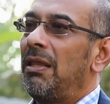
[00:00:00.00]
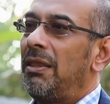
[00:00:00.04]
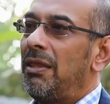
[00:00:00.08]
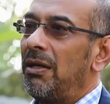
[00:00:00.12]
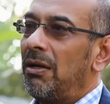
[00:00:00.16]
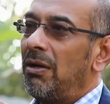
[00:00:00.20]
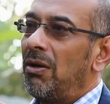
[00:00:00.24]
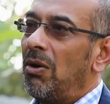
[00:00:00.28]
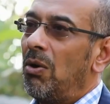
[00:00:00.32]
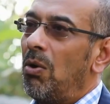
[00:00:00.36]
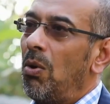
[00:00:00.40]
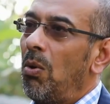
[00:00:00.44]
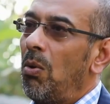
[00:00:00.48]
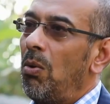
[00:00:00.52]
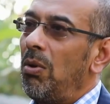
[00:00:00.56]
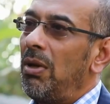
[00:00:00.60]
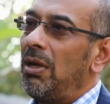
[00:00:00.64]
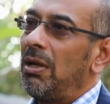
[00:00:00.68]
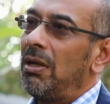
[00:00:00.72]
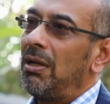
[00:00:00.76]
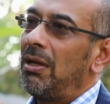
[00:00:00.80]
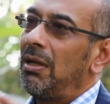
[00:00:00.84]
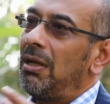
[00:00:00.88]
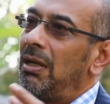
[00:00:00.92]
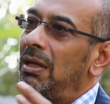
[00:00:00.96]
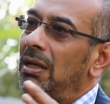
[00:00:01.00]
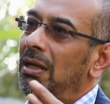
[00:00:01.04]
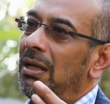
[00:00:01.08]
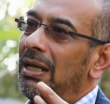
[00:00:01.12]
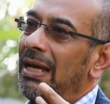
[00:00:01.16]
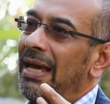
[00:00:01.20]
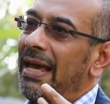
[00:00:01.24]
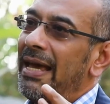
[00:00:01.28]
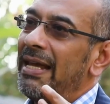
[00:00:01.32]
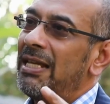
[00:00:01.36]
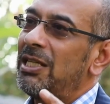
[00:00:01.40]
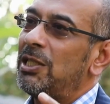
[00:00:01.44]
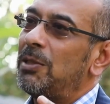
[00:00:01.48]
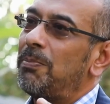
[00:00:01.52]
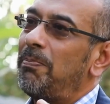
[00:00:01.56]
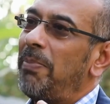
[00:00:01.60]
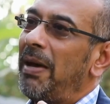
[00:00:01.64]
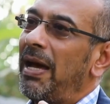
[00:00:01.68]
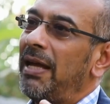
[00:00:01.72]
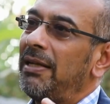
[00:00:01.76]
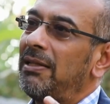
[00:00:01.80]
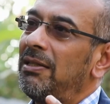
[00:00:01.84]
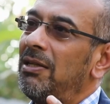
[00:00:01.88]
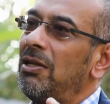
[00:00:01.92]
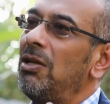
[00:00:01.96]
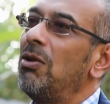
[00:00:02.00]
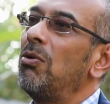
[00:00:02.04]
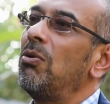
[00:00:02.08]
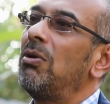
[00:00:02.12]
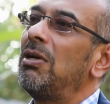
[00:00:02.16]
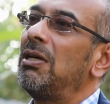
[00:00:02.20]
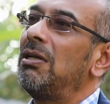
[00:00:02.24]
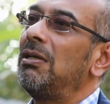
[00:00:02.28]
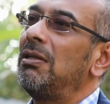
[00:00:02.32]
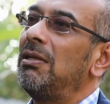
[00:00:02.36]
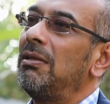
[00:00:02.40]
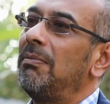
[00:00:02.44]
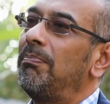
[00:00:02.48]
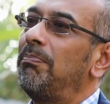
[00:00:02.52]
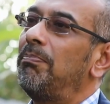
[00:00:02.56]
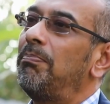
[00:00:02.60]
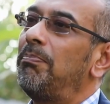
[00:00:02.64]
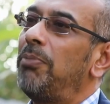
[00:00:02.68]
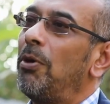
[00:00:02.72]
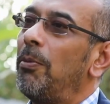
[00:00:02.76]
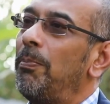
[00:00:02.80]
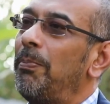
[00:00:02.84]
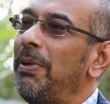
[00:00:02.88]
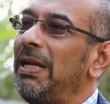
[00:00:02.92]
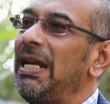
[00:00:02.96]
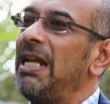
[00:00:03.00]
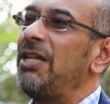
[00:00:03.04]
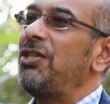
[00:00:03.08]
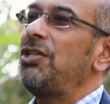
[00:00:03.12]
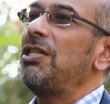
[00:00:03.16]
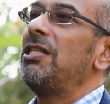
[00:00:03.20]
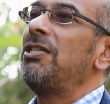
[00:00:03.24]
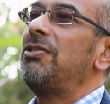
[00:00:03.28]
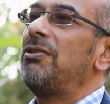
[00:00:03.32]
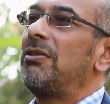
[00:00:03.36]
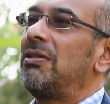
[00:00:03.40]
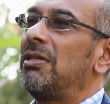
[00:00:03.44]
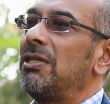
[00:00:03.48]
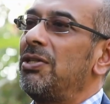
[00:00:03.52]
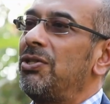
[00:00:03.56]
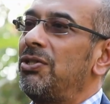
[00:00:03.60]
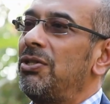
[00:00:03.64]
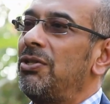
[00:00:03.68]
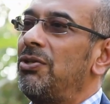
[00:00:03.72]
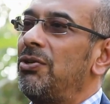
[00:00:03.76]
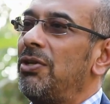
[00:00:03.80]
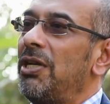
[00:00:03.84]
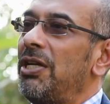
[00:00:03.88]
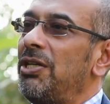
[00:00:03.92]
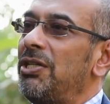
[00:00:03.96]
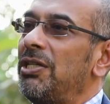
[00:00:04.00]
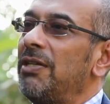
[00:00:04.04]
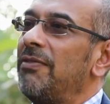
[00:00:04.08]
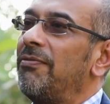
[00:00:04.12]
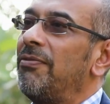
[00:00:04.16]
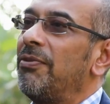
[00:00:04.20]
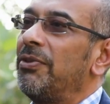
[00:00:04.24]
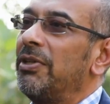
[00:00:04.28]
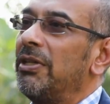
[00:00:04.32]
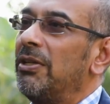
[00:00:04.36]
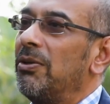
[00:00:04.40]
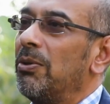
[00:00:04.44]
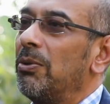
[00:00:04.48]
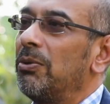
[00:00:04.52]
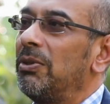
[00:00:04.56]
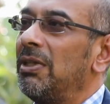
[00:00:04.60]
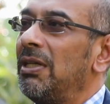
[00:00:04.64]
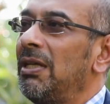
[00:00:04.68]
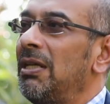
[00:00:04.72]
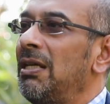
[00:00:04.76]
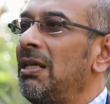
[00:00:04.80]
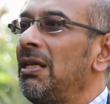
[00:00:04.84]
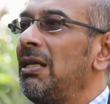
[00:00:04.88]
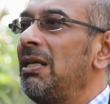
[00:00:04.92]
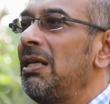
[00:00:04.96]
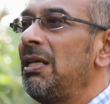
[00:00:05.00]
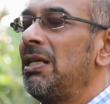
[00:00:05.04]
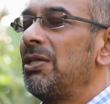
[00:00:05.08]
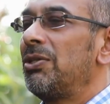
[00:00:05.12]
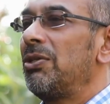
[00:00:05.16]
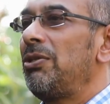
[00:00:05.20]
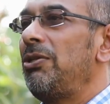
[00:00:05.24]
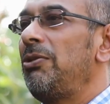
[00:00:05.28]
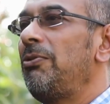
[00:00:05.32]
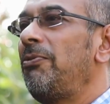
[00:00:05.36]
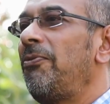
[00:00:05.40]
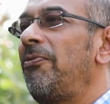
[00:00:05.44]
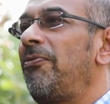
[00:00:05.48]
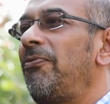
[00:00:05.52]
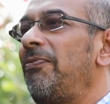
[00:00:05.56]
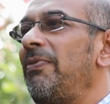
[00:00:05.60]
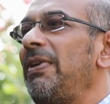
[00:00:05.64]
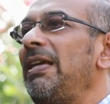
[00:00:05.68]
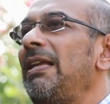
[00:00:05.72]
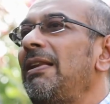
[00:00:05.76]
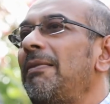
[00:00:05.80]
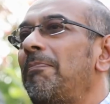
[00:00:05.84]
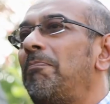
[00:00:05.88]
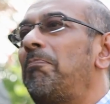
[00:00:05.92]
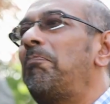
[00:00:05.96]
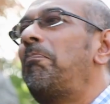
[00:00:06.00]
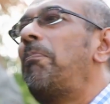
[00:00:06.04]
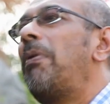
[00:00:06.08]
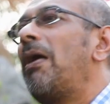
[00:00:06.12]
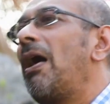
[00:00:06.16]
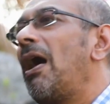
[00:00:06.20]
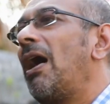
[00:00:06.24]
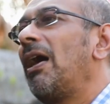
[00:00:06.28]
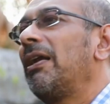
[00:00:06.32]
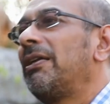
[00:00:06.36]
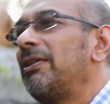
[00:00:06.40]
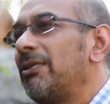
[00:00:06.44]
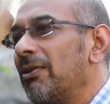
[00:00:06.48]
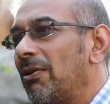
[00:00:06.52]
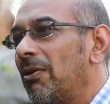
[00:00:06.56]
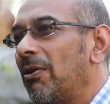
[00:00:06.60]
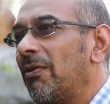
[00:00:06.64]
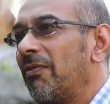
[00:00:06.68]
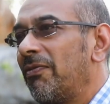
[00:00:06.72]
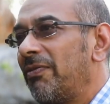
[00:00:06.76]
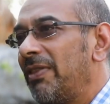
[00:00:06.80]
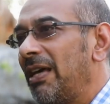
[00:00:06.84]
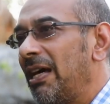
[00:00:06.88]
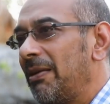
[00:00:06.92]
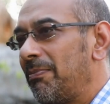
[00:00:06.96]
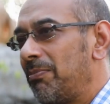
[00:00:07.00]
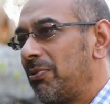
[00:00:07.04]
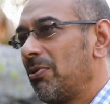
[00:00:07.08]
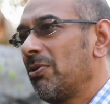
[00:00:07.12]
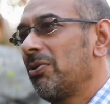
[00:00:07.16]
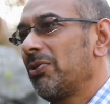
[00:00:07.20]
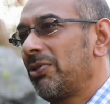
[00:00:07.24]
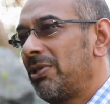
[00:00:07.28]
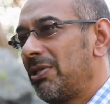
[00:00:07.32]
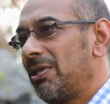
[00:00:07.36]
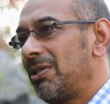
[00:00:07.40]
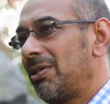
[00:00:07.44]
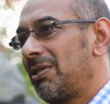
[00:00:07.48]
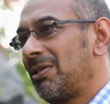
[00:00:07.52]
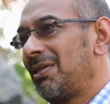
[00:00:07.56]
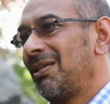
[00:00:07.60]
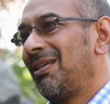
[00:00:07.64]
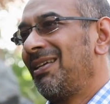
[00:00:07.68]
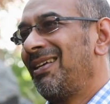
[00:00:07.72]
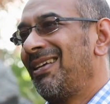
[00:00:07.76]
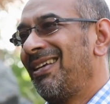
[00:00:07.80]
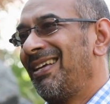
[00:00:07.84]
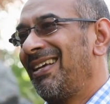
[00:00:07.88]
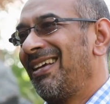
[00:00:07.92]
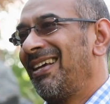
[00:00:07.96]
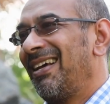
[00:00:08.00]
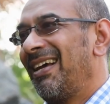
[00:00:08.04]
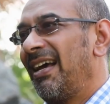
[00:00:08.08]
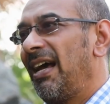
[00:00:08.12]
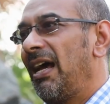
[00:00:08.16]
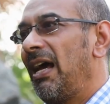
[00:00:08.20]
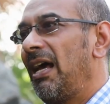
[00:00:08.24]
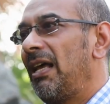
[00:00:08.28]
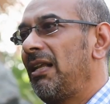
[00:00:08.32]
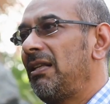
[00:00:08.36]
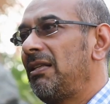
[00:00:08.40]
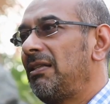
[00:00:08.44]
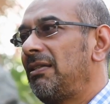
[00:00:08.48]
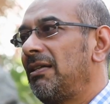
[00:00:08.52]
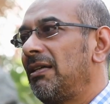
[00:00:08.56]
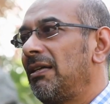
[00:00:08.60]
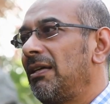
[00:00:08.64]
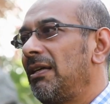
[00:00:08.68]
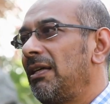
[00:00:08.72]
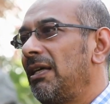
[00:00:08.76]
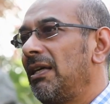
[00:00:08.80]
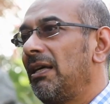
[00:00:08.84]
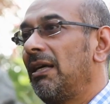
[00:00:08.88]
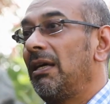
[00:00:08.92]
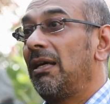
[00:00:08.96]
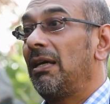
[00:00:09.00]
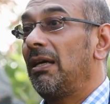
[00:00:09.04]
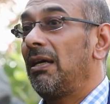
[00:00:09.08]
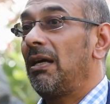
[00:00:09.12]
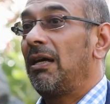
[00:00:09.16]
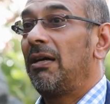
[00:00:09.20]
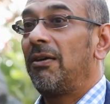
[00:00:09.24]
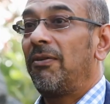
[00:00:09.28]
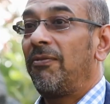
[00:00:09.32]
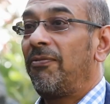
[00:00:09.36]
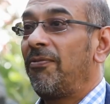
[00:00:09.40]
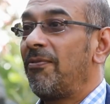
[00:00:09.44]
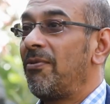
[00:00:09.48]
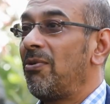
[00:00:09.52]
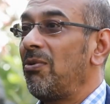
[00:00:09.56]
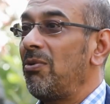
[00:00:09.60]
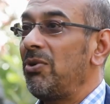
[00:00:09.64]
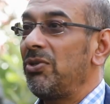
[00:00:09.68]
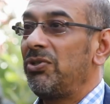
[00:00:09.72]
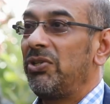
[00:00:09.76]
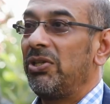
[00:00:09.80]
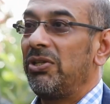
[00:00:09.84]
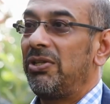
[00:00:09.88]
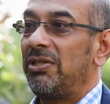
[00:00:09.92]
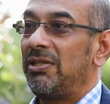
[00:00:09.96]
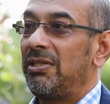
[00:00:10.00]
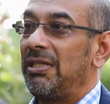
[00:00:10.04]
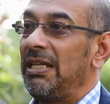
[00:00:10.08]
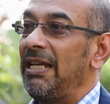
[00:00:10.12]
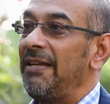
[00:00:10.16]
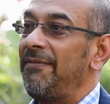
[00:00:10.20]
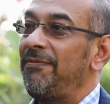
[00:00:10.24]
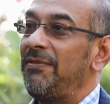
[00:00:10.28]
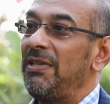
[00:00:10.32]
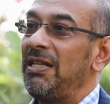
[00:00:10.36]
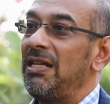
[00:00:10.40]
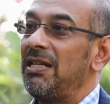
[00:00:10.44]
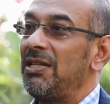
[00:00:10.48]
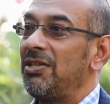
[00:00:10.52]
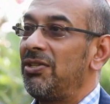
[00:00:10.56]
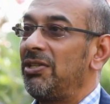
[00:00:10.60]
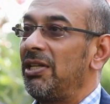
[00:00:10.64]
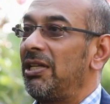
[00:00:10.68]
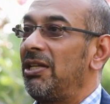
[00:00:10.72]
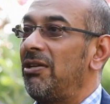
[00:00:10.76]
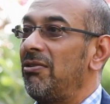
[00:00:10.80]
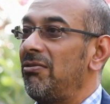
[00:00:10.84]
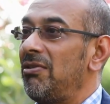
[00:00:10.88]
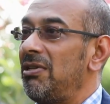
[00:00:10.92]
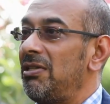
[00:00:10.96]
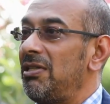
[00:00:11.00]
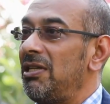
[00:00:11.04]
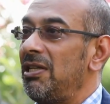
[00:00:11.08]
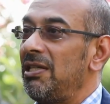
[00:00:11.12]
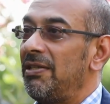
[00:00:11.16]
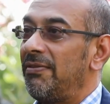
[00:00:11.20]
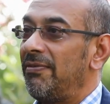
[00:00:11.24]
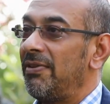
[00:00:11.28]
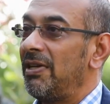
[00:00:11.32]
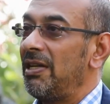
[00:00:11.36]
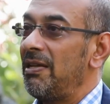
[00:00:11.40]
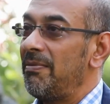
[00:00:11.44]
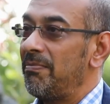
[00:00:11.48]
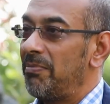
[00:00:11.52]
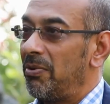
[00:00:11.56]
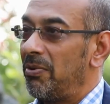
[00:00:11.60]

the whole expat local population into consideration for the growth. So you feel part of that process. And of course, the safety and security is very